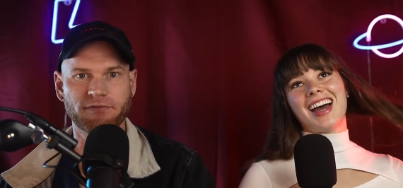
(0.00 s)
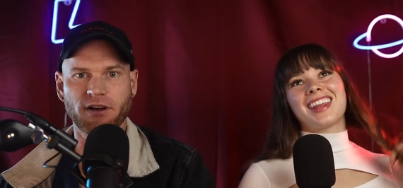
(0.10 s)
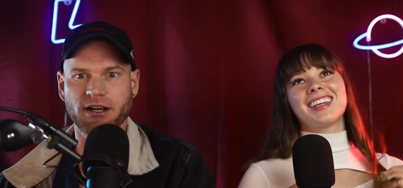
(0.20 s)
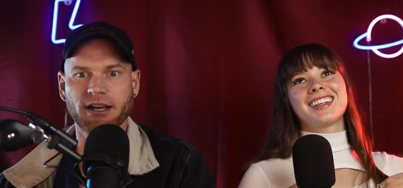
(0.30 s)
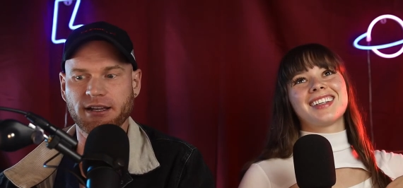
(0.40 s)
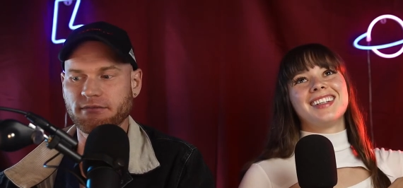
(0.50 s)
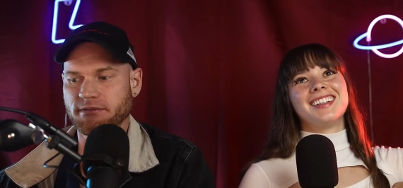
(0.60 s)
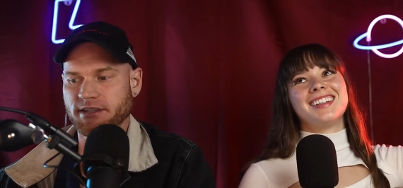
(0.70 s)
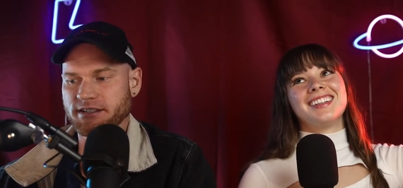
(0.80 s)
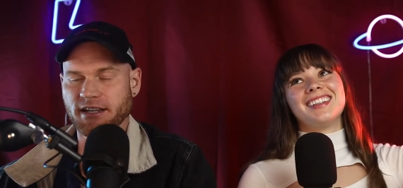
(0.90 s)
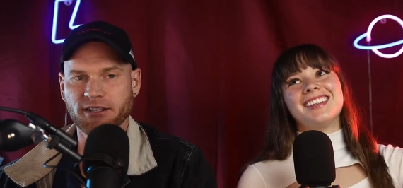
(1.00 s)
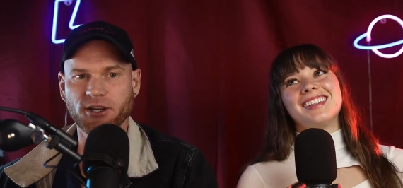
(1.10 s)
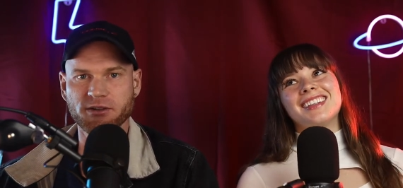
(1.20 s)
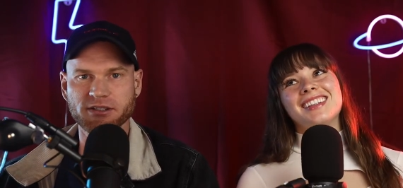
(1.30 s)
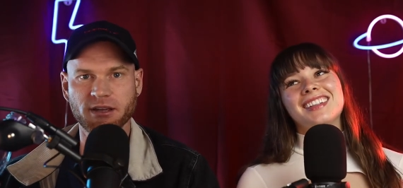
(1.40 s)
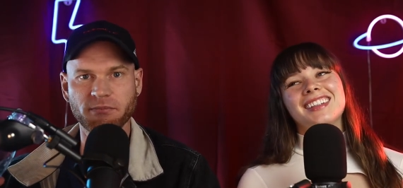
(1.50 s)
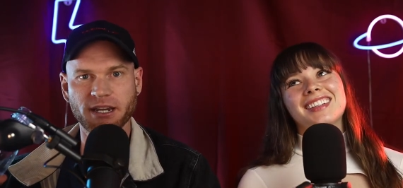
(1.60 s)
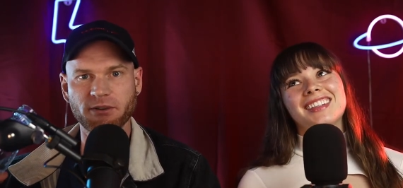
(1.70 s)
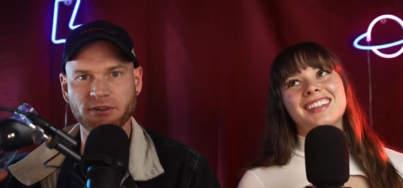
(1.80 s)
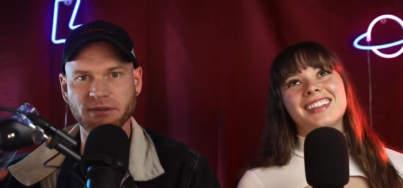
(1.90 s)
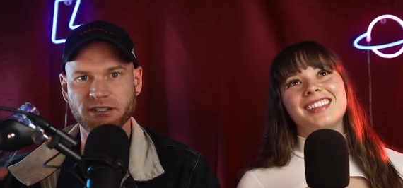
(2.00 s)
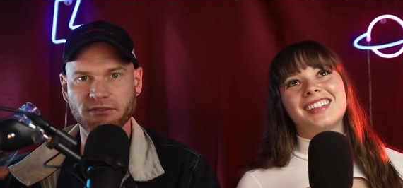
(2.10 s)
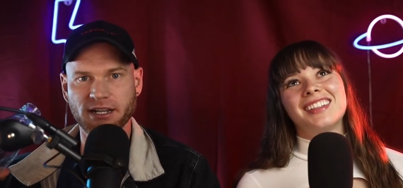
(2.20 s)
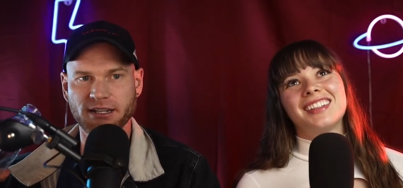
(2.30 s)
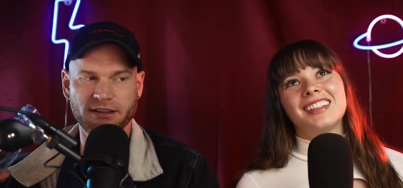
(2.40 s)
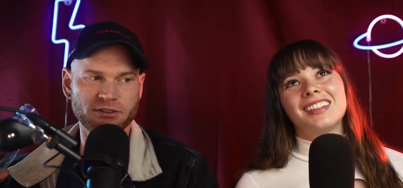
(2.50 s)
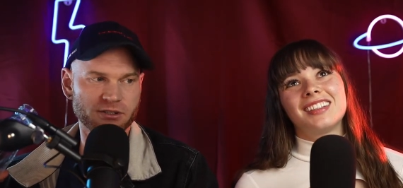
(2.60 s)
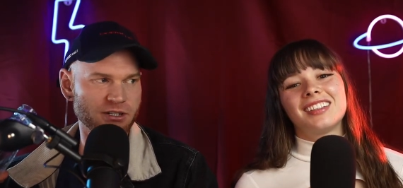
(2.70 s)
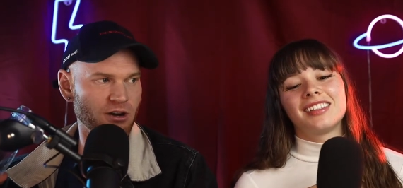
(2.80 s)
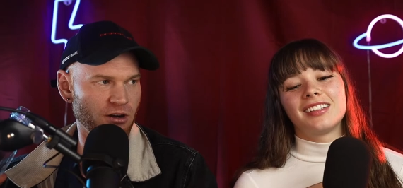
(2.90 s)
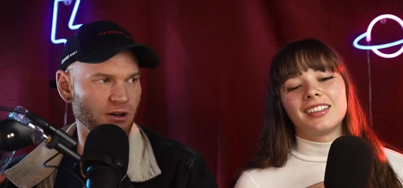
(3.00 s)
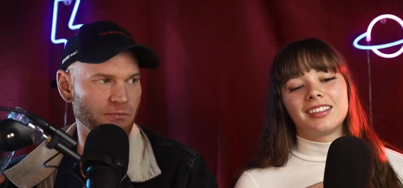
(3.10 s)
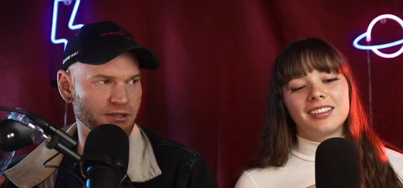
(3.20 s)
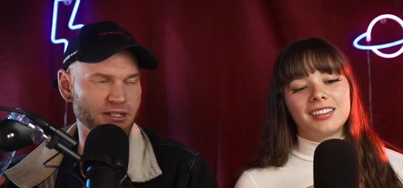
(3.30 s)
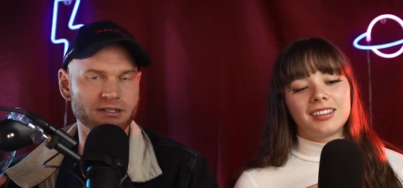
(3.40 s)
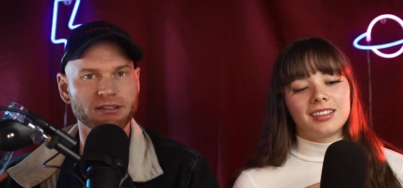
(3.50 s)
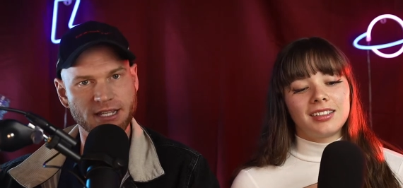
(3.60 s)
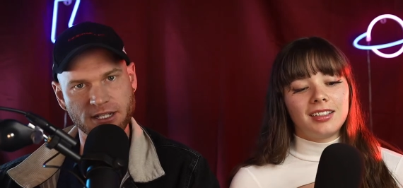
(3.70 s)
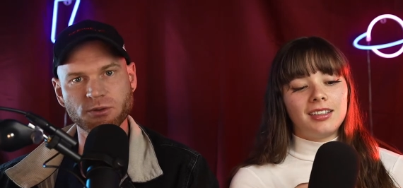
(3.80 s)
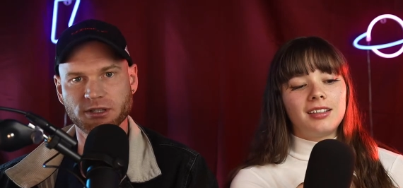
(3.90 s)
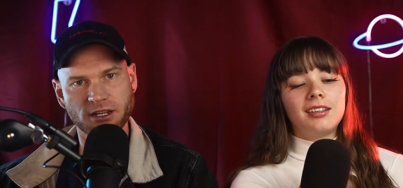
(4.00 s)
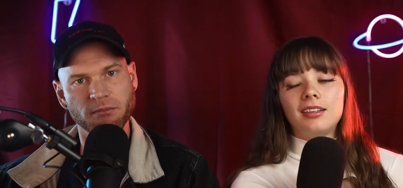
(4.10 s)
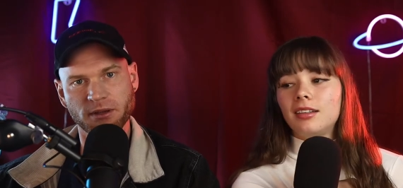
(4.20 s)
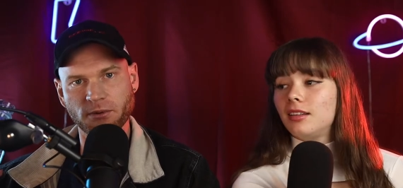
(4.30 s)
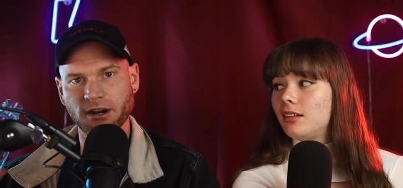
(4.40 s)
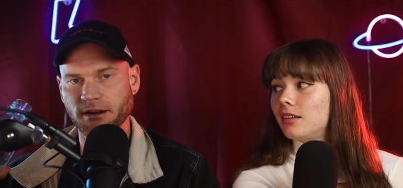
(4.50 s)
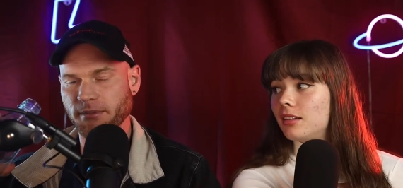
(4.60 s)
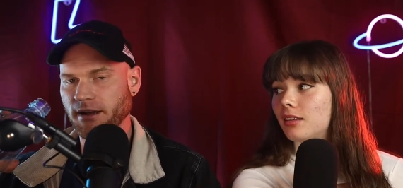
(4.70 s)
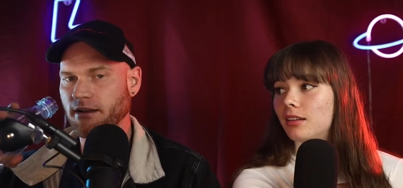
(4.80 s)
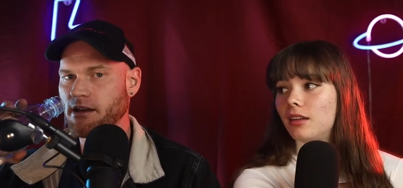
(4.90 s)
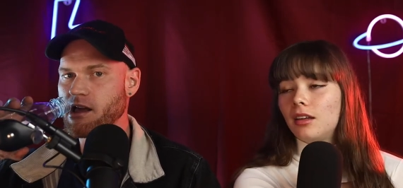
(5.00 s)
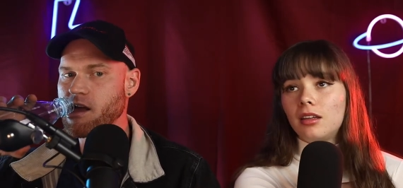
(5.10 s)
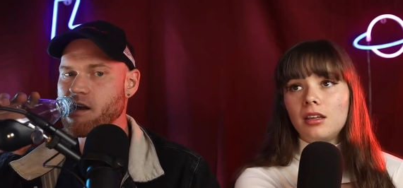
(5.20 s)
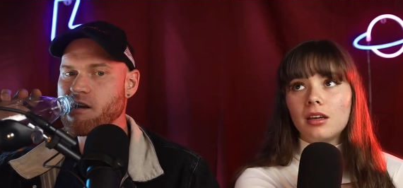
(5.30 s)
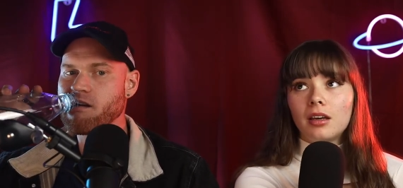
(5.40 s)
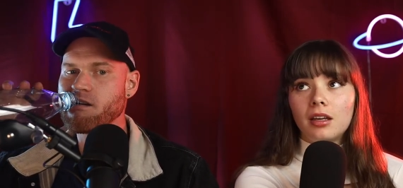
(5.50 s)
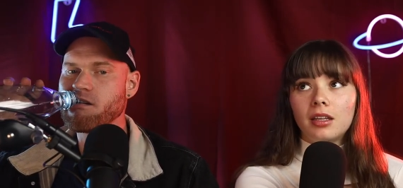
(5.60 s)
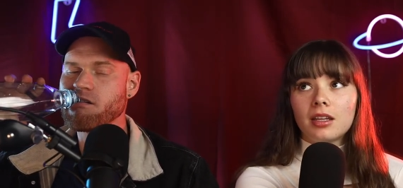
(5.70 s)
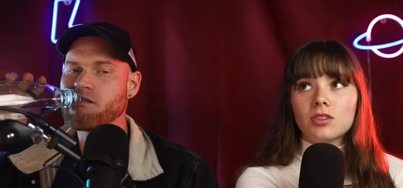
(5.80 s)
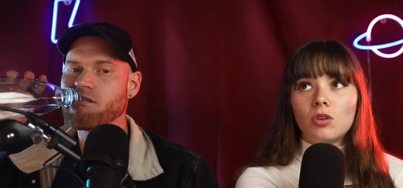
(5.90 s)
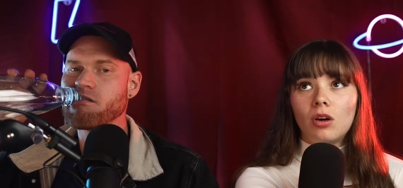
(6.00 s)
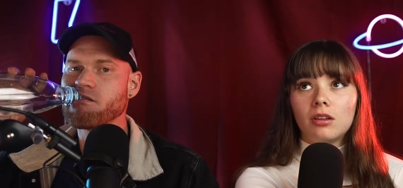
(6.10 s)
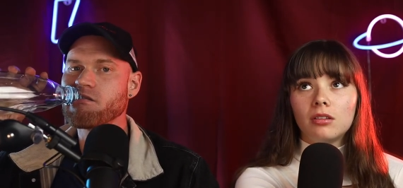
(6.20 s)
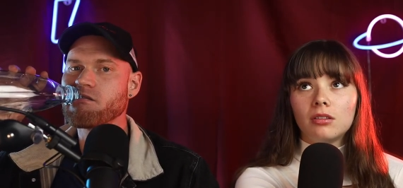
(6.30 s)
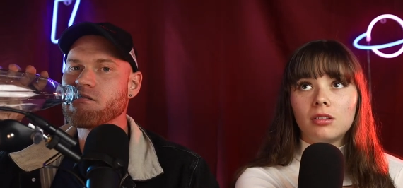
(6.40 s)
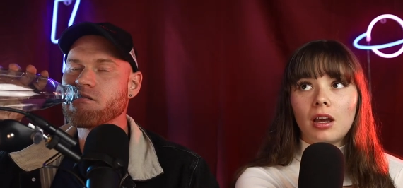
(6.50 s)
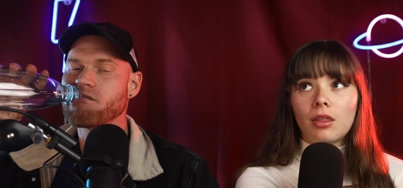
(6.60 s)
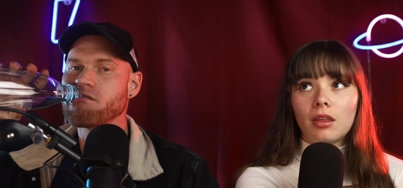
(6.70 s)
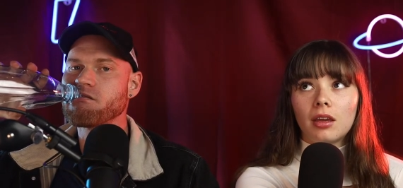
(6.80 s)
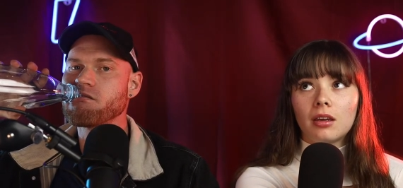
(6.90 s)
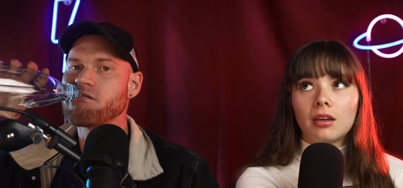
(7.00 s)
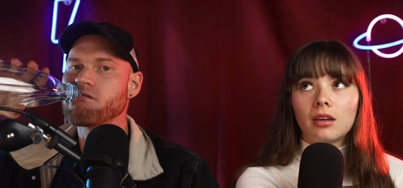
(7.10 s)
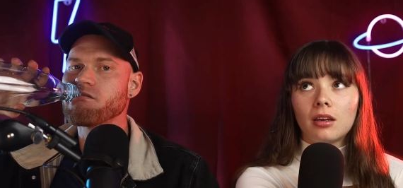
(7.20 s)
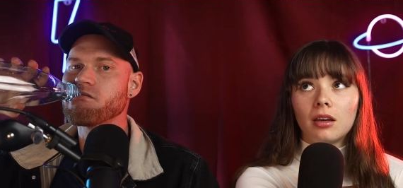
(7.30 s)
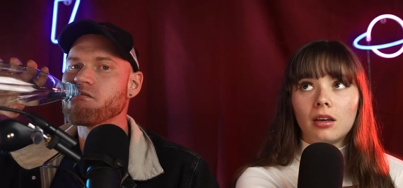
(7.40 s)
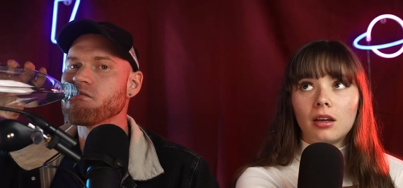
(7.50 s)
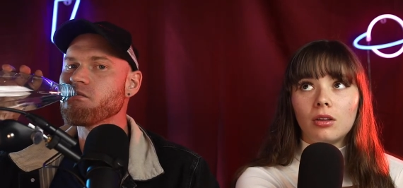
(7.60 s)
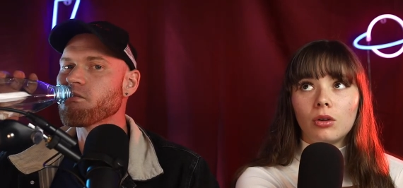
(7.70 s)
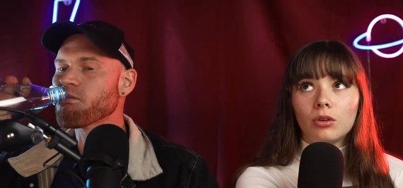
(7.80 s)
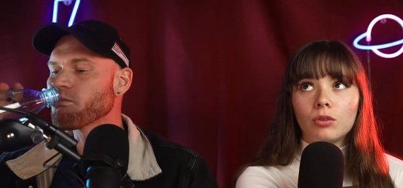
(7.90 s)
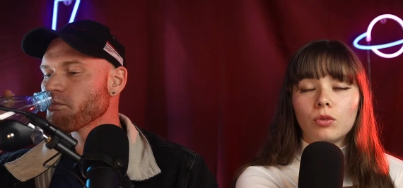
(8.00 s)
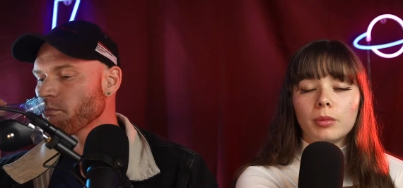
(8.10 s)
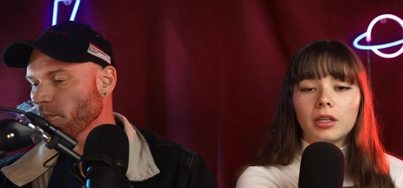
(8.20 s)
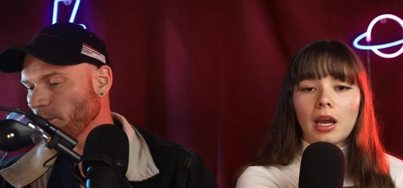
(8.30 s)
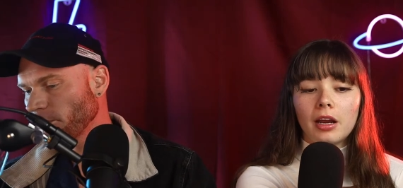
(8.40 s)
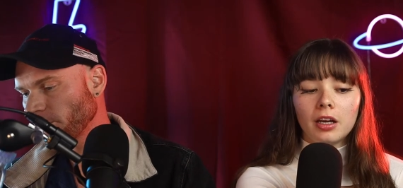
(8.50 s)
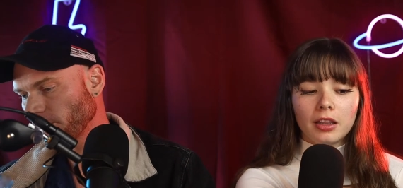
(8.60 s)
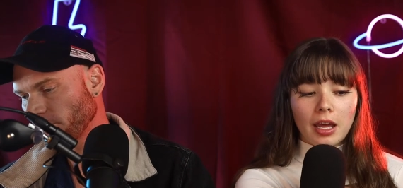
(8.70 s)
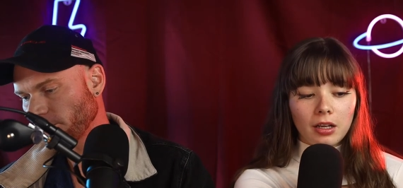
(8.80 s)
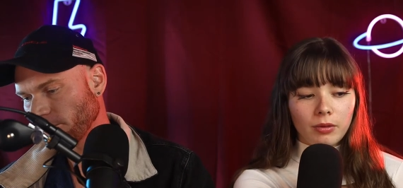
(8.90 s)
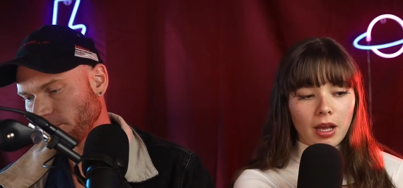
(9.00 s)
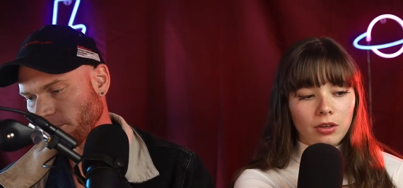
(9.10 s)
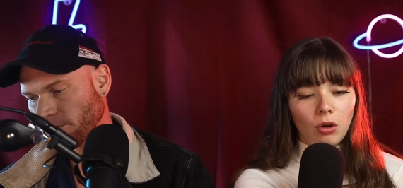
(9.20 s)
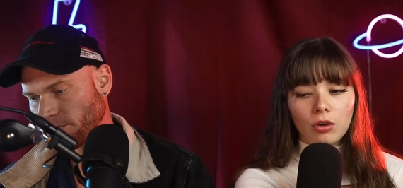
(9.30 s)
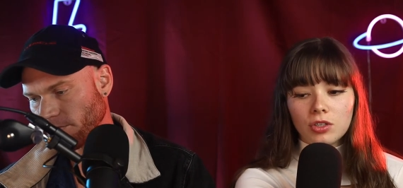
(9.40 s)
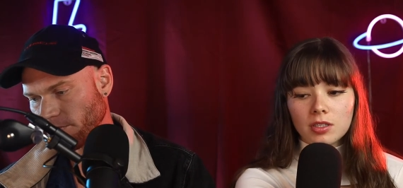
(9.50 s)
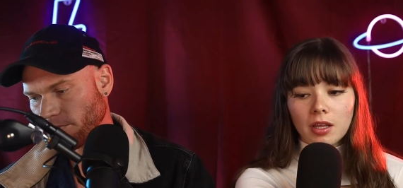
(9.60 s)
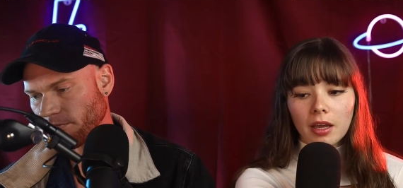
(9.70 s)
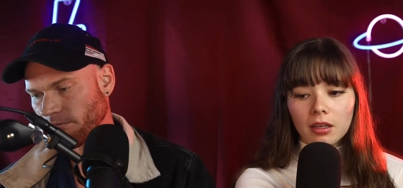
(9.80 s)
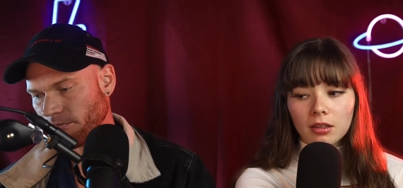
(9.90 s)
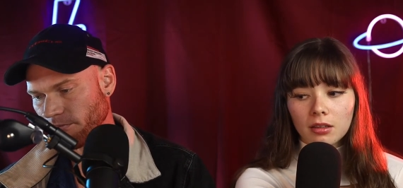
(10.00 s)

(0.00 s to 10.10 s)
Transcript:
Speaker 1: I Fuck, think... I, this other girl's competing with me directly, even though it's not a competition. That's what they'll be worried about.
Speaker 2: Yeah, and that's not. I think a lot of women carry that around, not just like